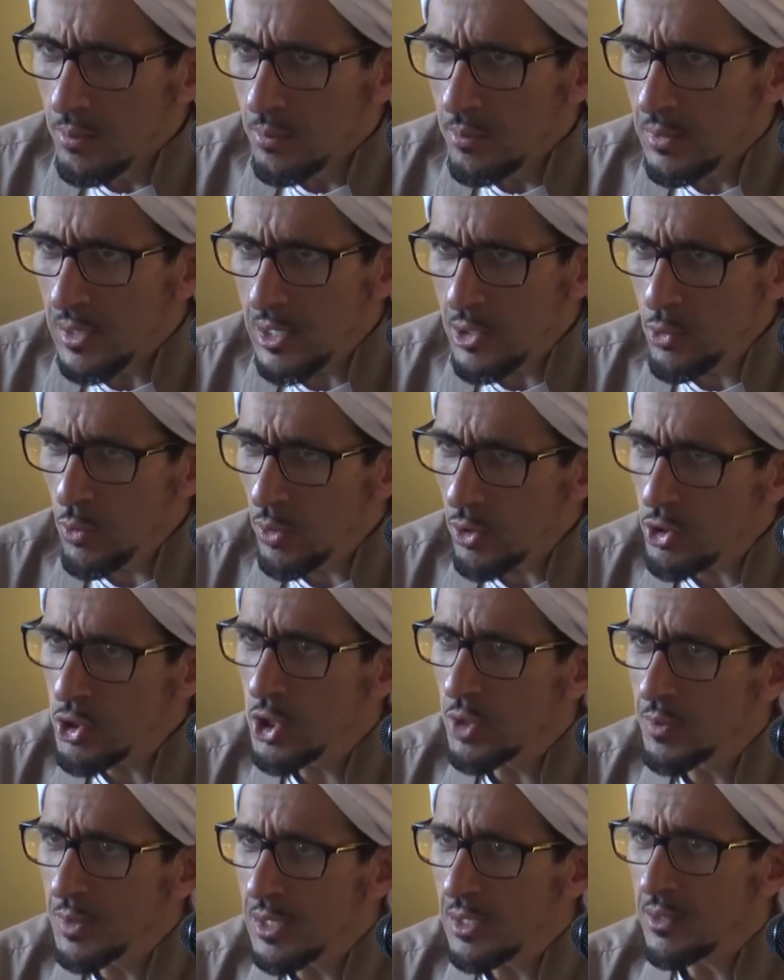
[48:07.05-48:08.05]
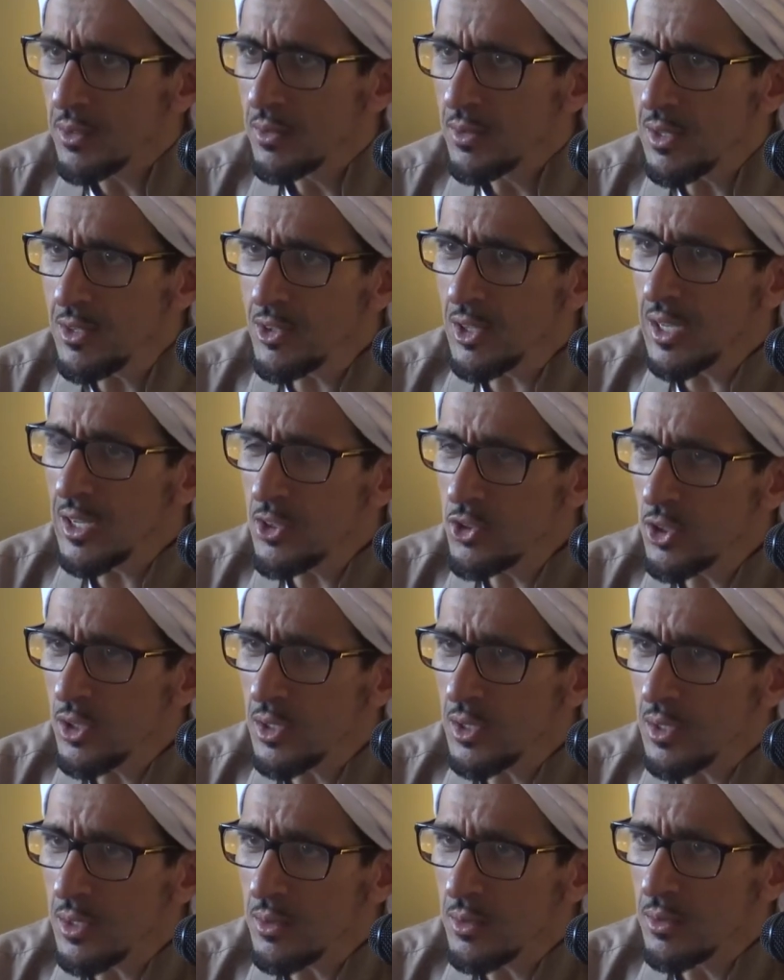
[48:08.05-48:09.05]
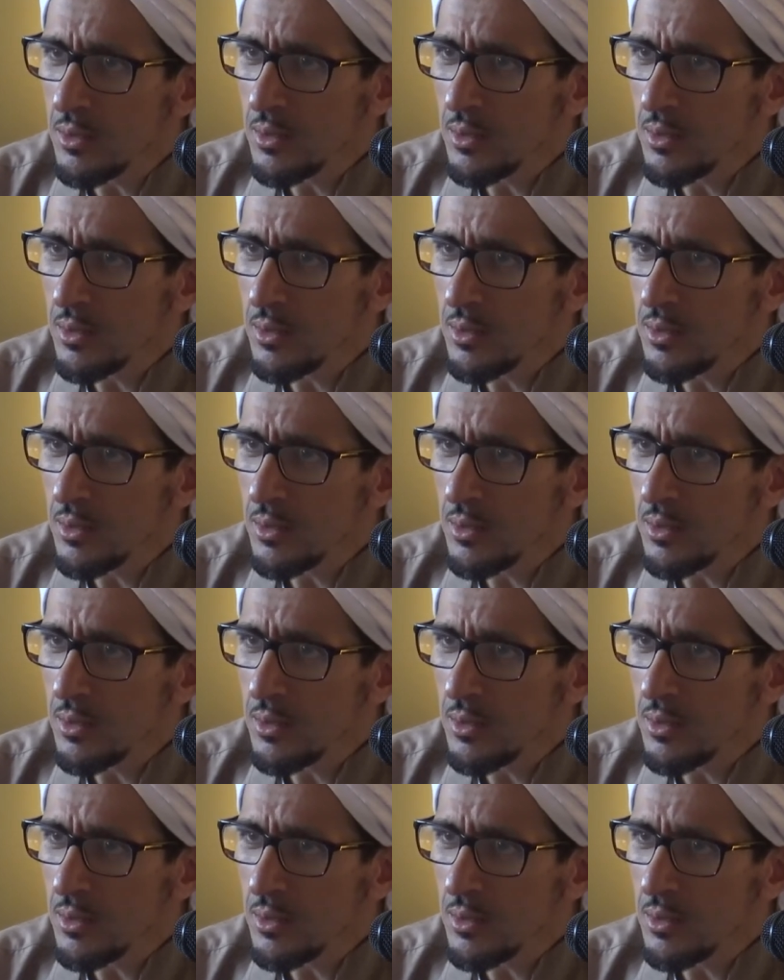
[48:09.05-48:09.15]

There is a washroom in it. There is a kitchen in it.